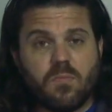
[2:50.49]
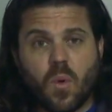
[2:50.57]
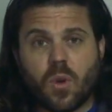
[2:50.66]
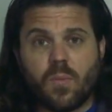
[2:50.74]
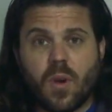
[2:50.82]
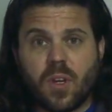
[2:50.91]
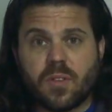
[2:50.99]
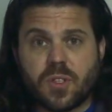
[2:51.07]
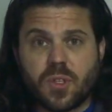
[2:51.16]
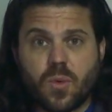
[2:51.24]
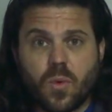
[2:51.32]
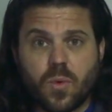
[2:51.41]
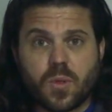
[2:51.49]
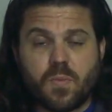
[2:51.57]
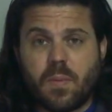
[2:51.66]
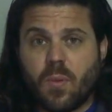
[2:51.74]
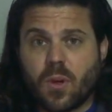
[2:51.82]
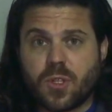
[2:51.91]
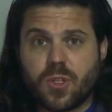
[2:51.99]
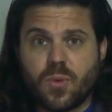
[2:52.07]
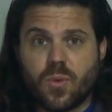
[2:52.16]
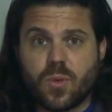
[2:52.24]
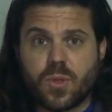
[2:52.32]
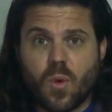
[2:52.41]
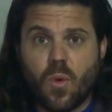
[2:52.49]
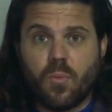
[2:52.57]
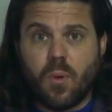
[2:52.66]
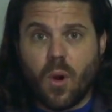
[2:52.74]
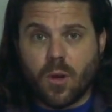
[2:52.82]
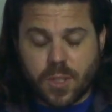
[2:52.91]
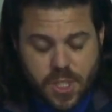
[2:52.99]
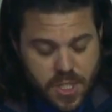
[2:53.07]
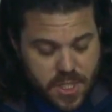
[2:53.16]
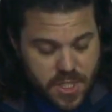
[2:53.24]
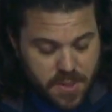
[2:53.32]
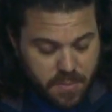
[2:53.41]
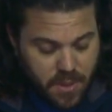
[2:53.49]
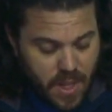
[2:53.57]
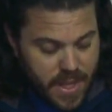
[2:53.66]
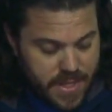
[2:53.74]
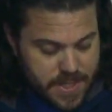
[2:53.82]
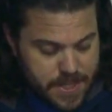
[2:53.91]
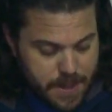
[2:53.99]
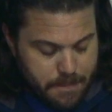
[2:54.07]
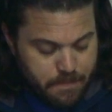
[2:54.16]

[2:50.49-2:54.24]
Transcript: automotive stores, big box stores, or parts suppliers.